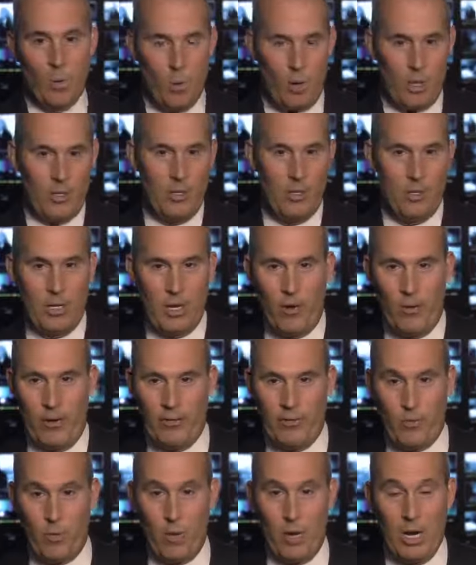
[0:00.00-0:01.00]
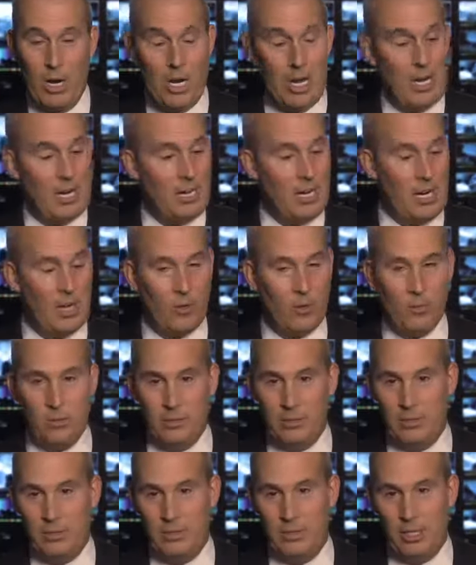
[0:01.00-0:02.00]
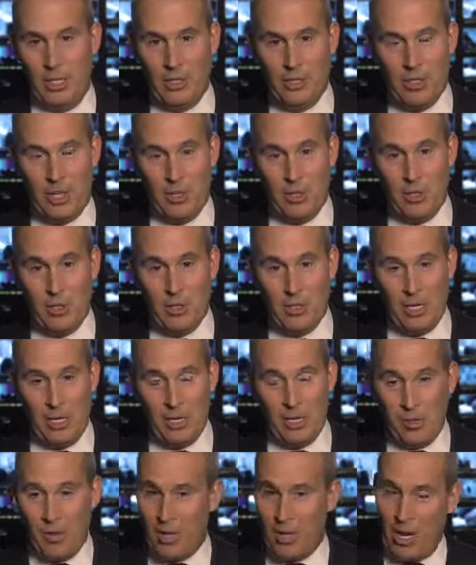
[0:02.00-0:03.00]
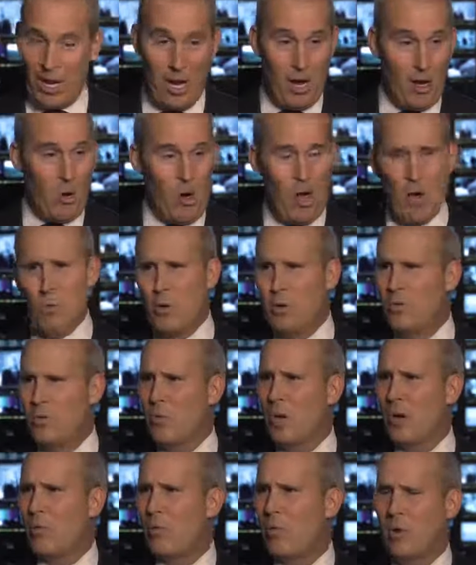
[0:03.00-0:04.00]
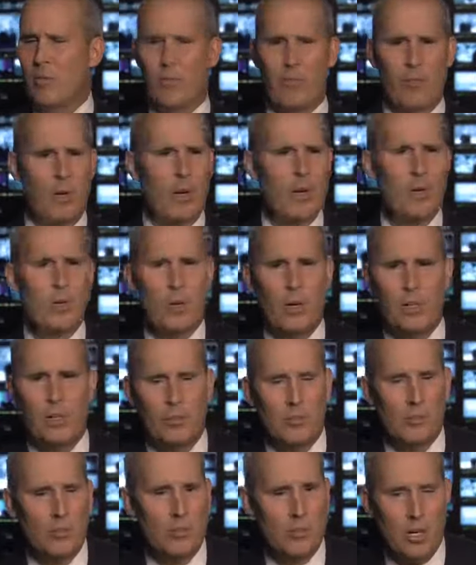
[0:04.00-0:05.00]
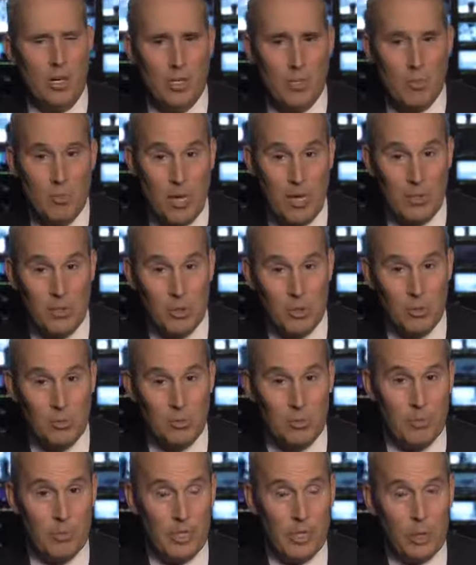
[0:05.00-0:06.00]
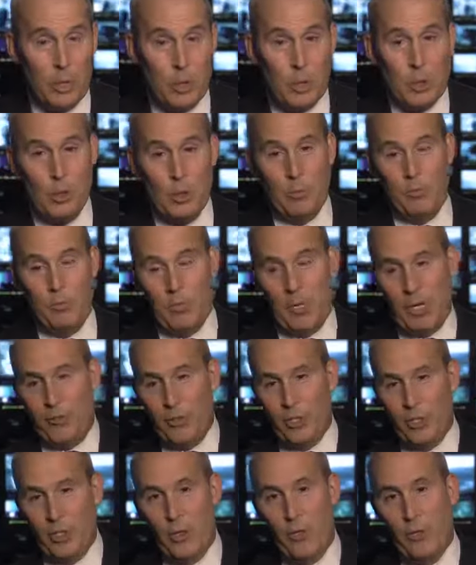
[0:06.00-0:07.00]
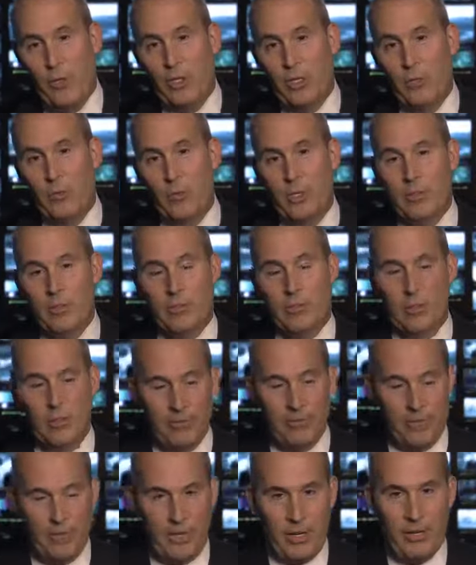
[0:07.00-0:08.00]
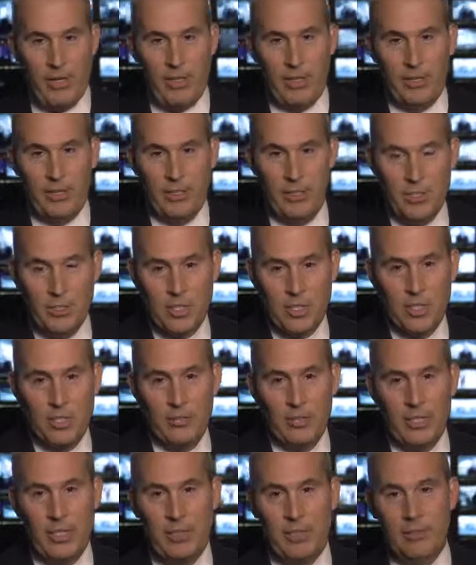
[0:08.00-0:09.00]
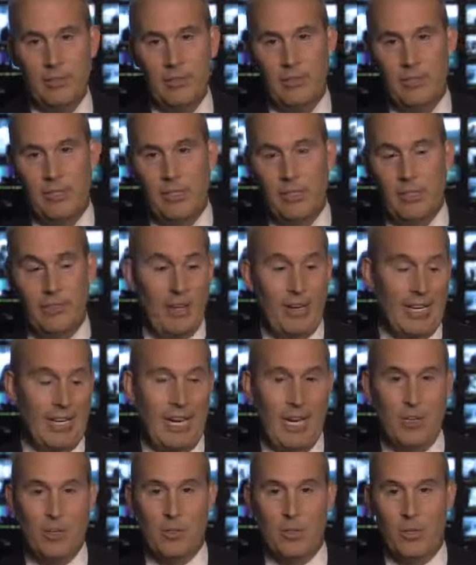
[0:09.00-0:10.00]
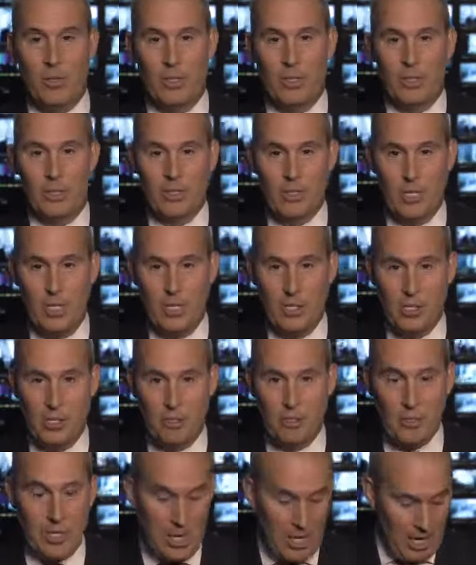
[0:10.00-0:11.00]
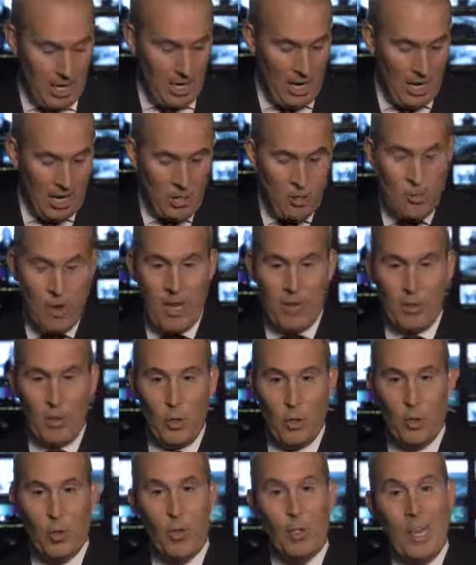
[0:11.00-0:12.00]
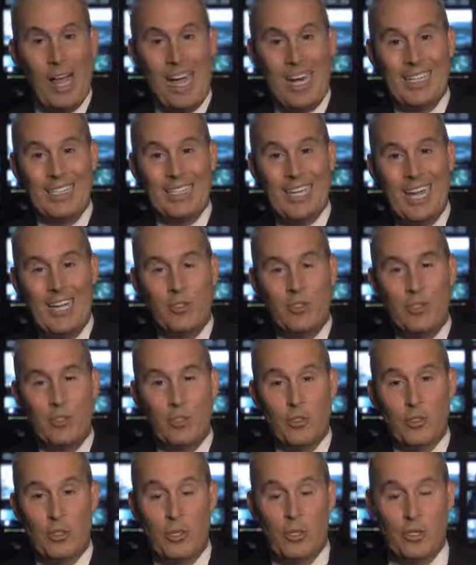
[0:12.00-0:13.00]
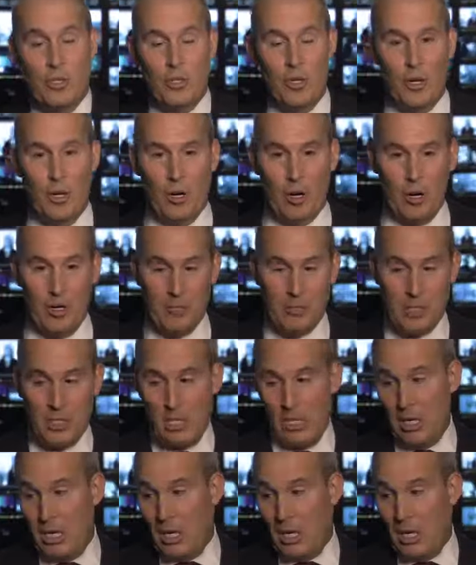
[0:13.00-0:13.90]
what you're going for. Now, you can say all day long, oh, I wouldn't want to work for anyone who's judgmental. But if you're going to work for a very conservative financial organization and you have a whole lot of tattoos on your arms,